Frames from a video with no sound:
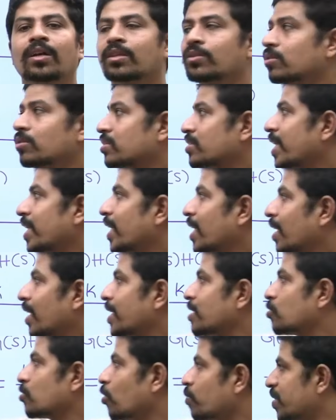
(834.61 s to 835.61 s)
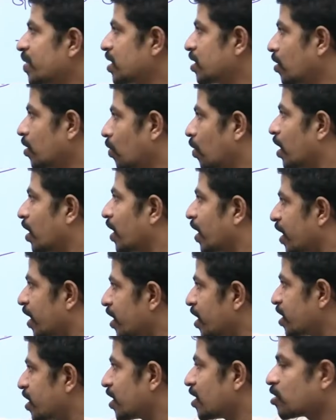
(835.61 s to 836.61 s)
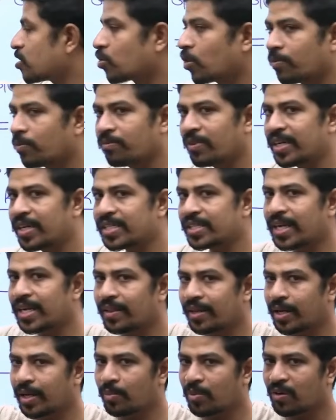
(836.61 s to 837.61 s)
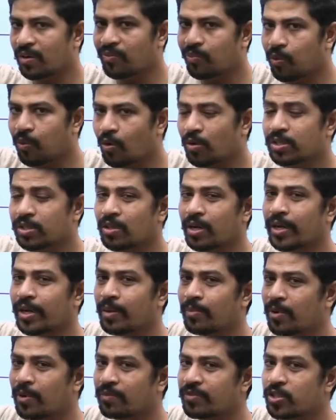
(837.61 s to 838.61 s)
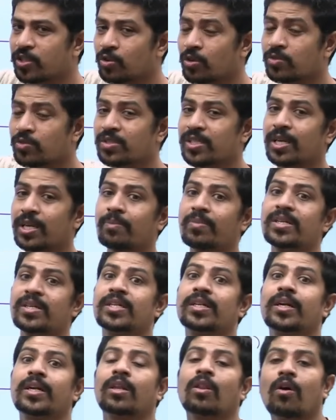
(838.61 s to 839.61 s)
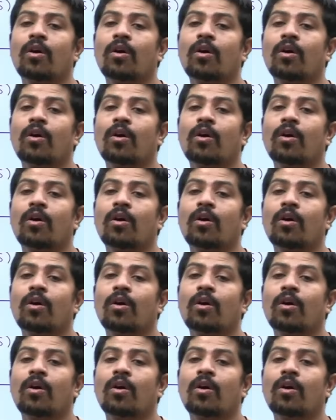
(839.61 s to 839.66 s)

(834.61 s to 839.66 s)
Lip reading: The straight line slope is 0. Initial slope will decide the number of poles or number of zeros which are present at the